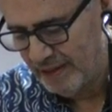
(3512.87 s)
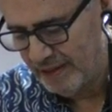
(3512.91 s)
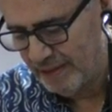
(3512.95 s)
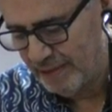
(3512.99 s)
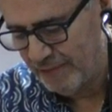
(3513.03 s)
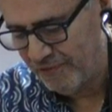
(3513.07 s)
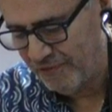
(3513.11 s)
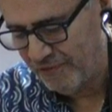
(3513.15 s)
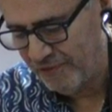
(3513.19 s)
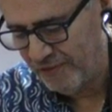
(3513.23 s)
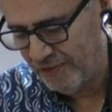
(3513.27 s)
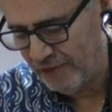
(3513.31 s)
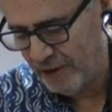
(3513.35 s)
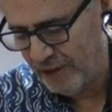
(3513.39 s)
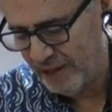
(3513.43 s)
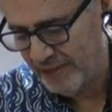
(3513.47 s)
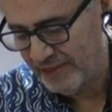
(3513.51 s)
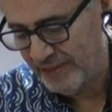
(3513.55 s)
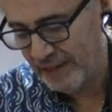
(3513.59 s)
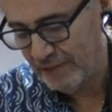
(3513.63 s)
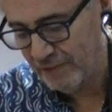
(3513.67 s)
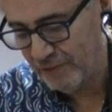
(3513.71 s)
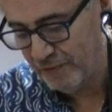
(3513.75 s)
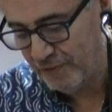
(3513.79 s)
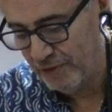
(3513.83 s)
the fl
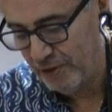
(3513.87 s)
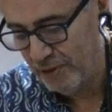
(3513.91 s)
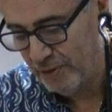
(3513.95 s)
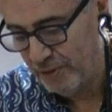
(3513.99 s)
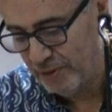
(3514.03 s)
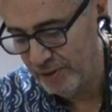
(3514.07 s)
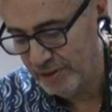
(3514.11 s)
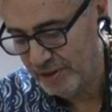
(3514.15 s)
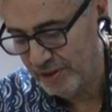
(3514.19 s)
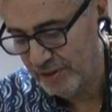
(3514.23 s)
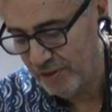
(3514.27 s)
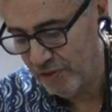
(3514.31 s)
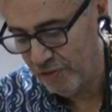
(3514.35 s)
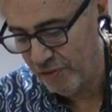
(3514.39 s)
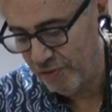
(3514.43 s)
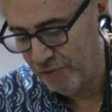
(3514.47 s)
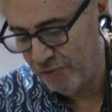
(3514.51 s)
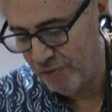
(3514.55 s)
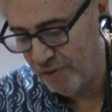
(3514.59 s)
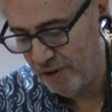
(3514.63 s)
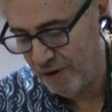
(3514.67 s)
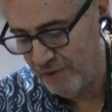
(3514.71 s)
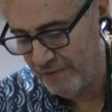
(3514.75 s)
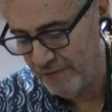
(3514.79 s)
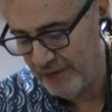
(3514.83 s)
that flows
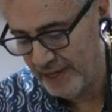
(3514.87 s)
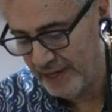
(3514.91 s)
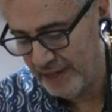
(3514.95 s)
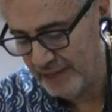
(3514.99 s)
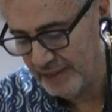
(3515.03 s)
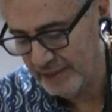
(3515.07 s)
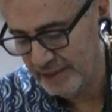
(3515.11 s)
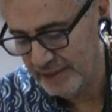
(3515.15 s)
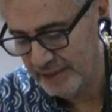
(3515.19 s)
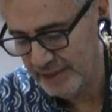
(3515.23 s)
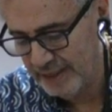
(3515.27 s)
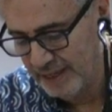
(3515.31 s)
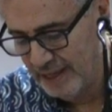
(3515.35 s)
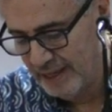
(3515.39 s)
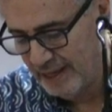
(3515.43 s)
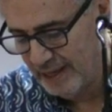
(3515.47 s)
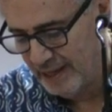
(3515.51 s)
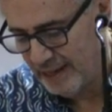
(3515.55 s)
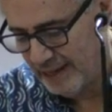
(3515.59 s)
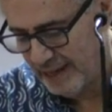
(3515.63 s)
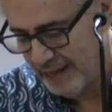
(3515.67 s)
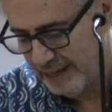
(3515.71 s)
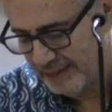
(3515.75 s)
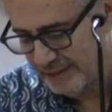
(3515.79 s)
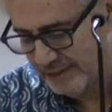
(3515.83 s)
through our veins, let